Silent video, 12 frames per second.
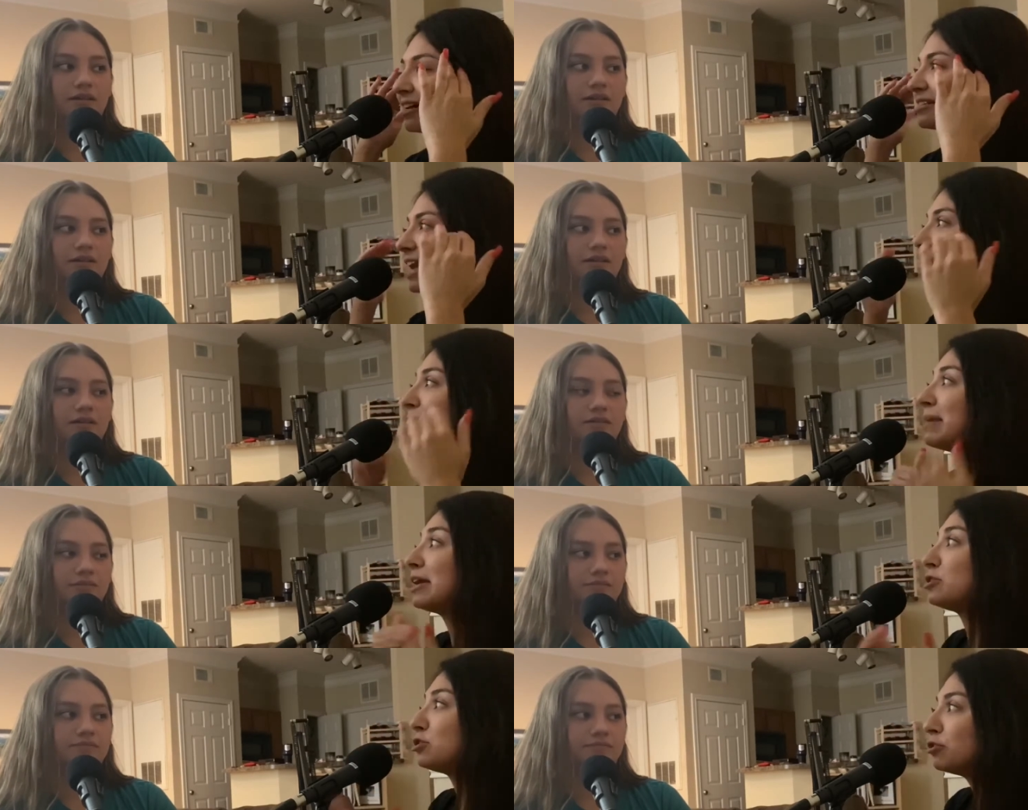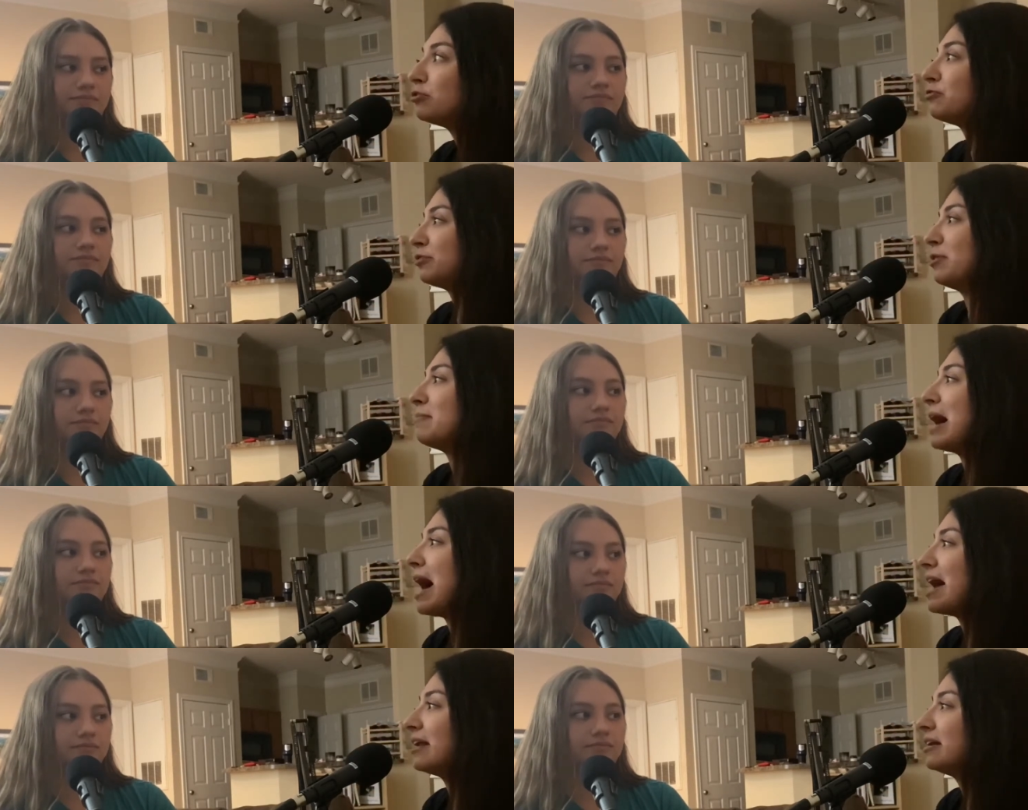Speaker 1: cause I made you feel
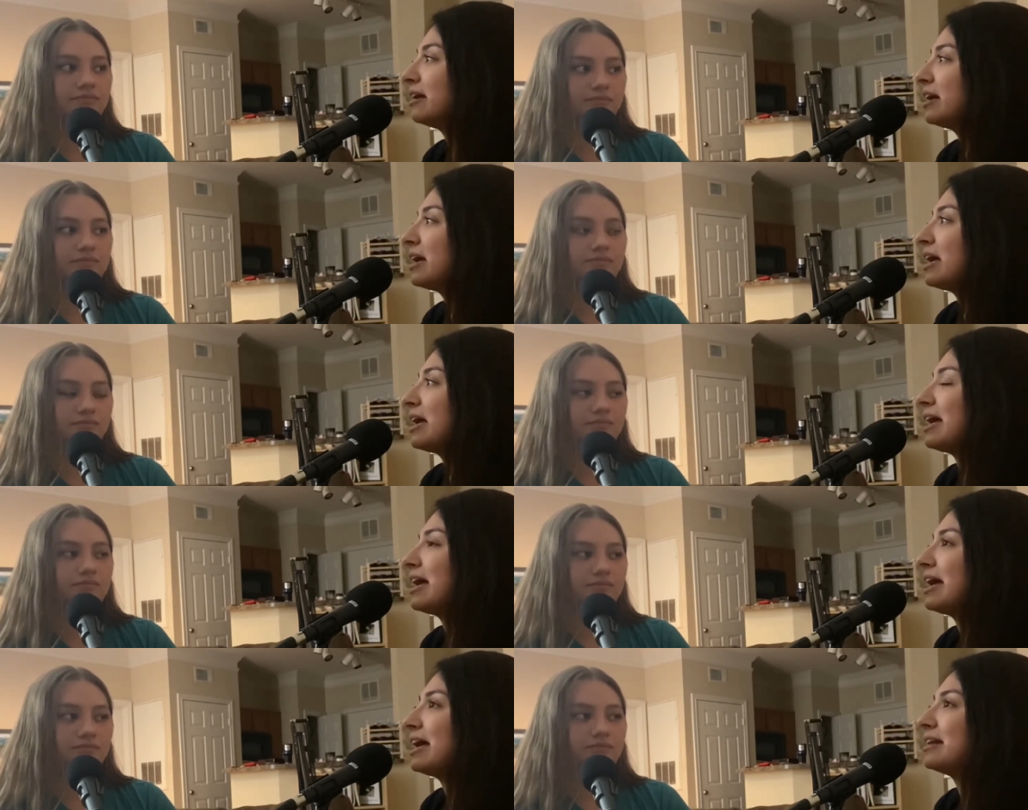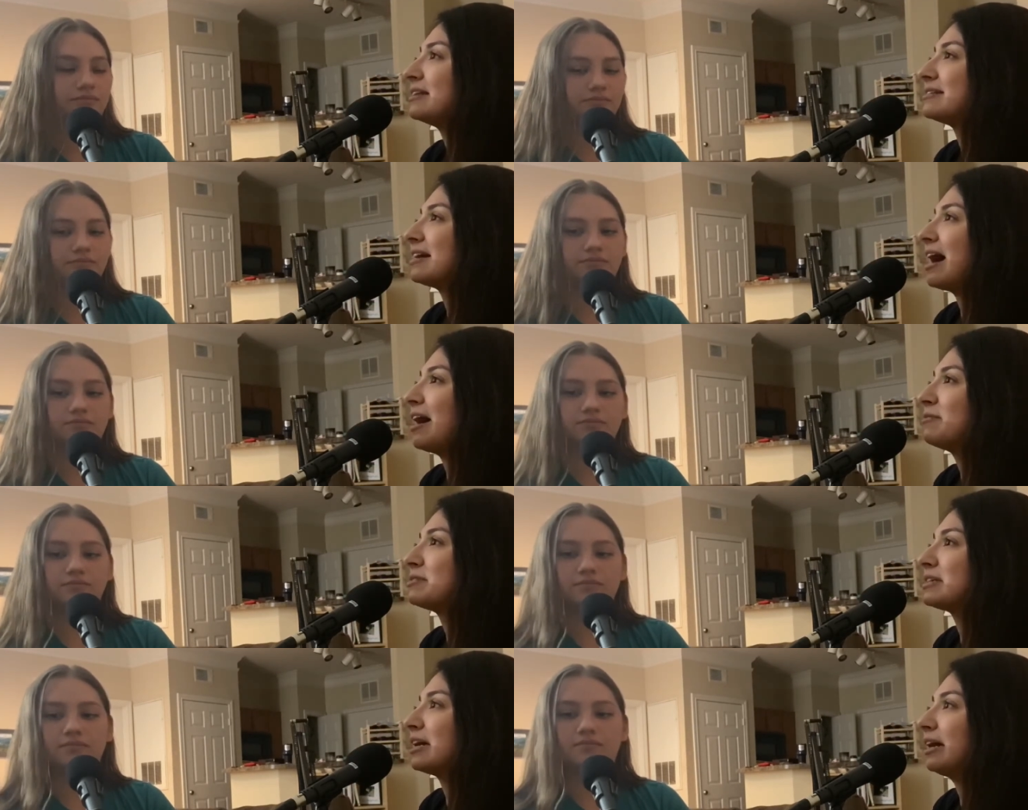bad, and I
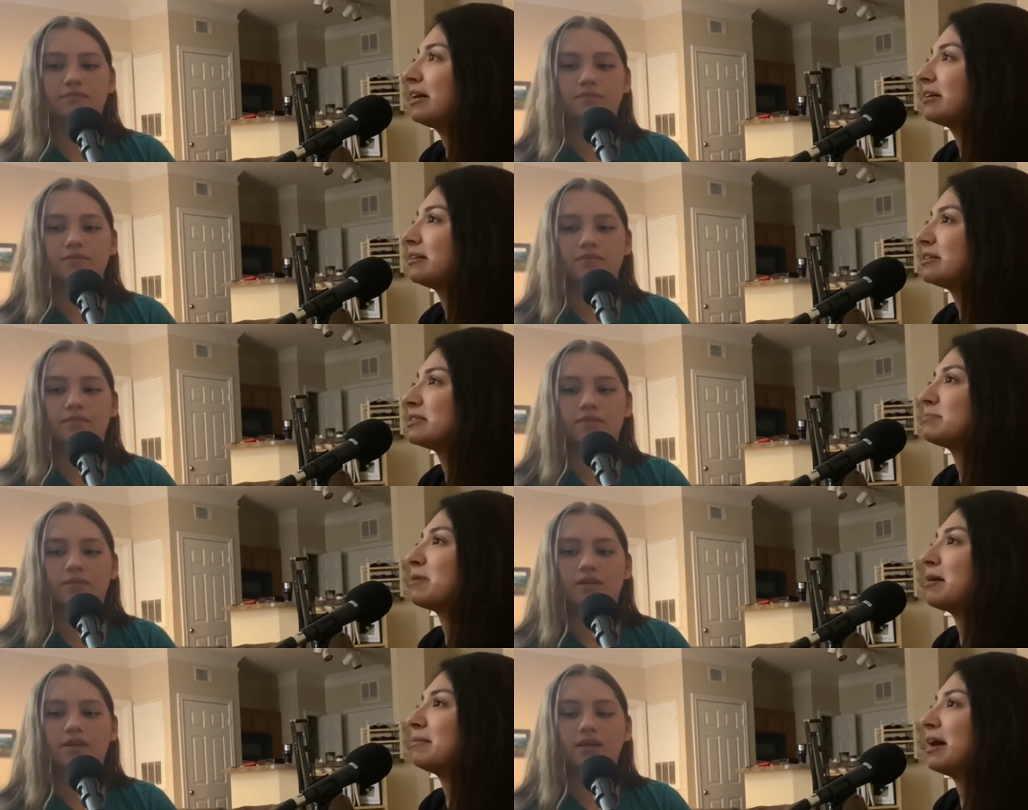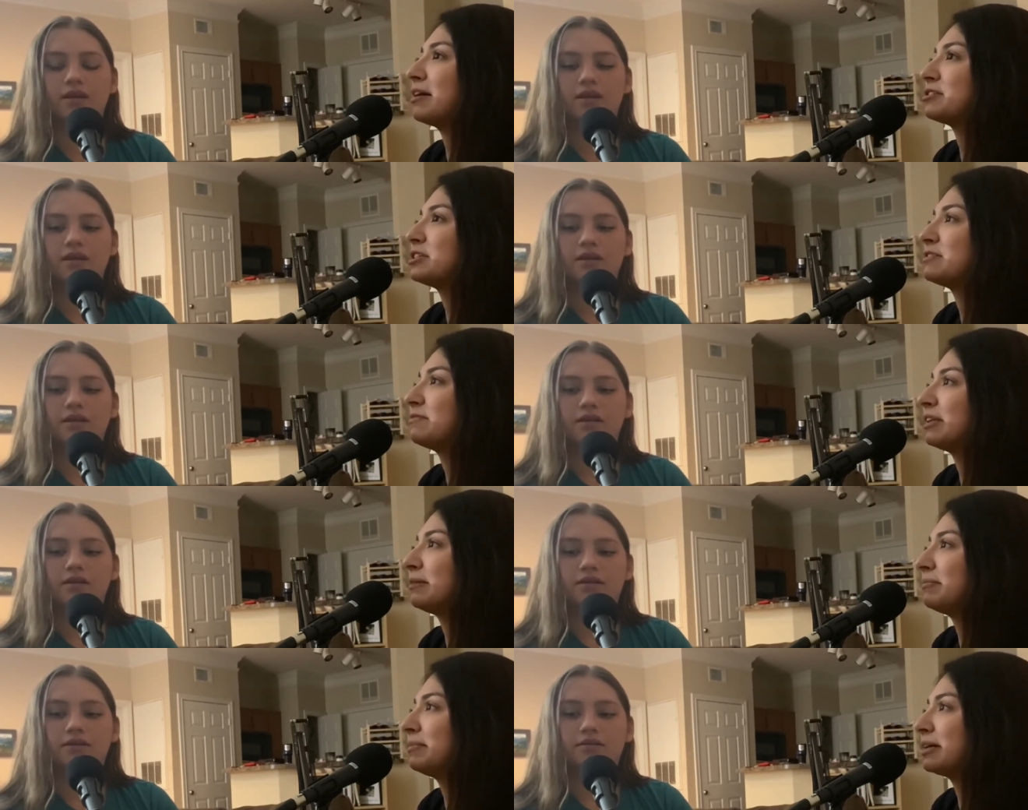was like, "This is probably how she's
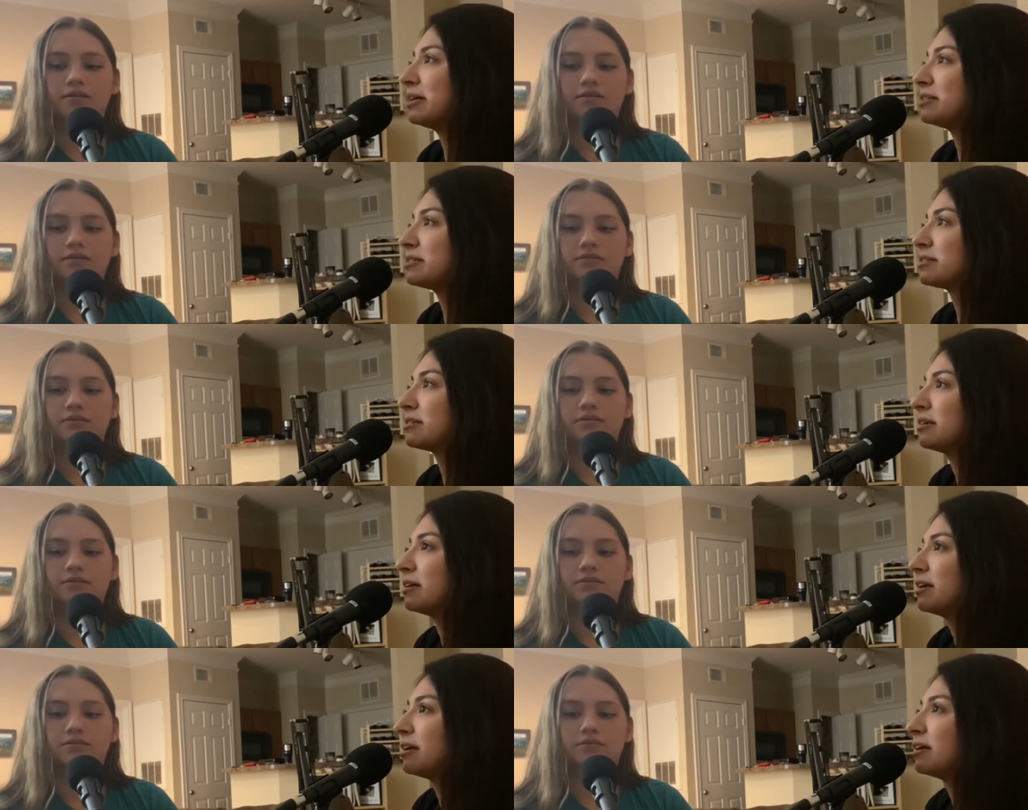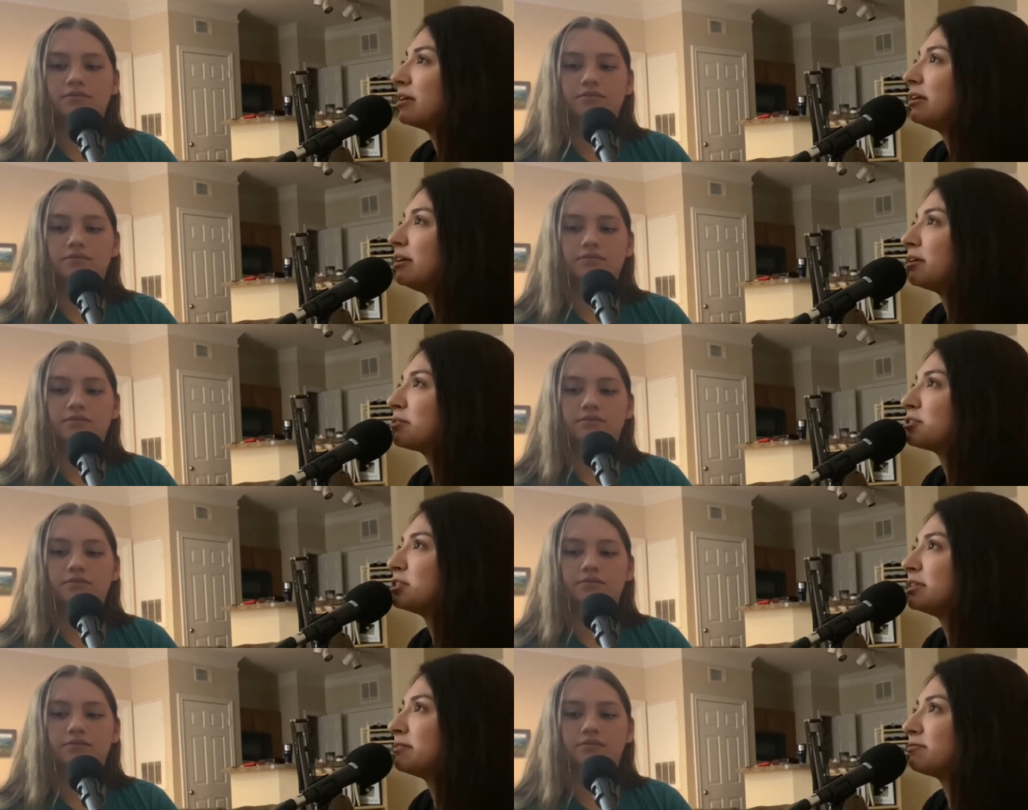feeling because, you know,
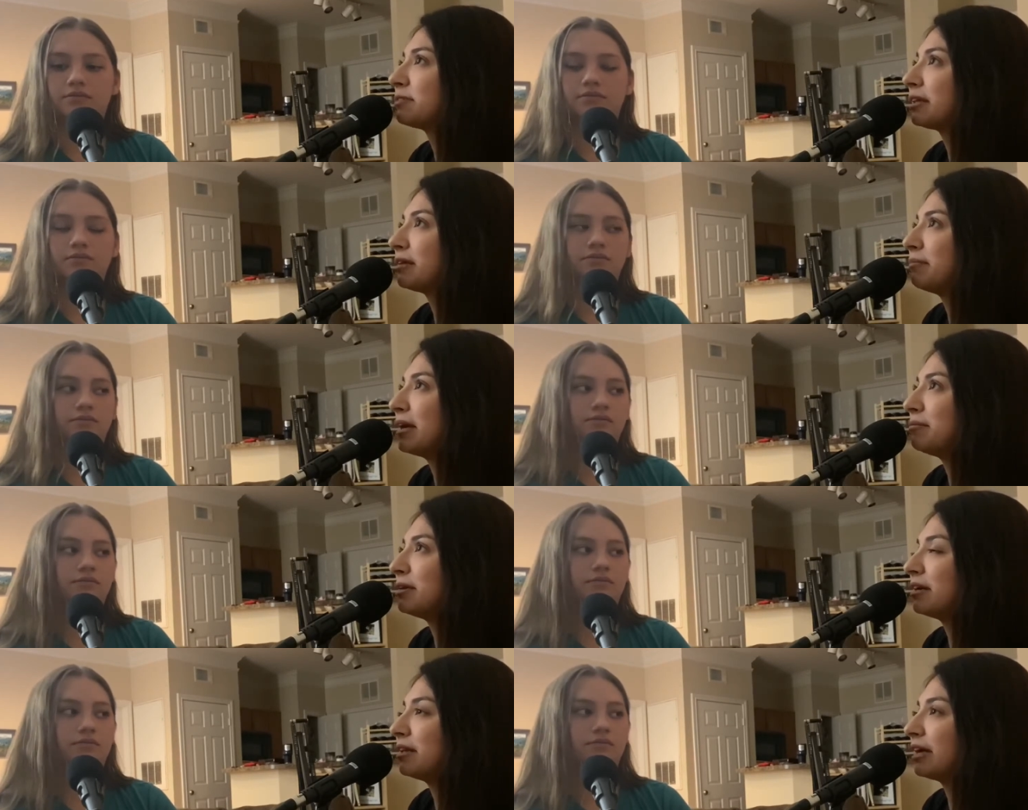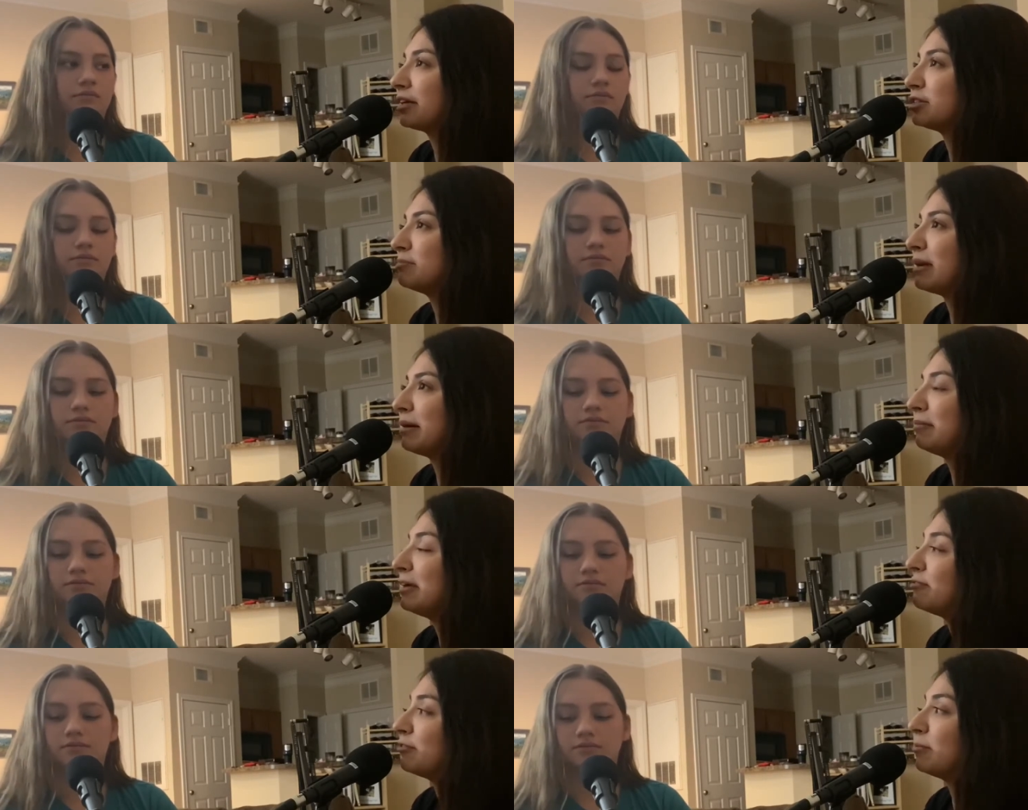she's feeling maybe like she made
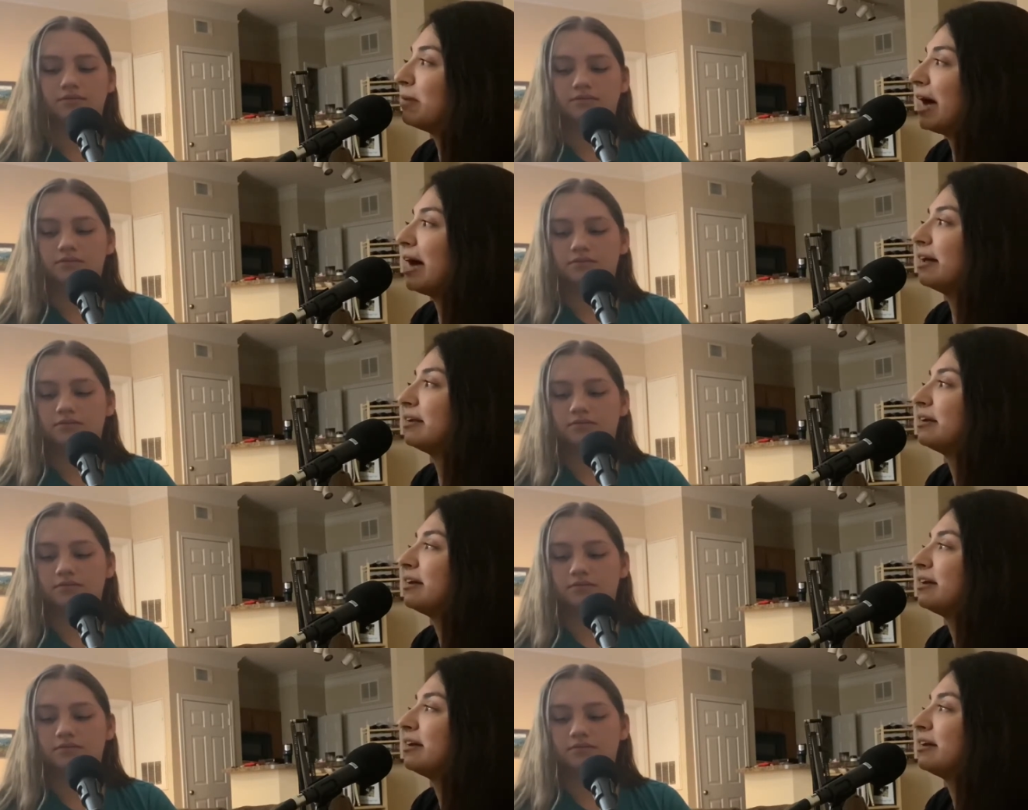me feel bad,"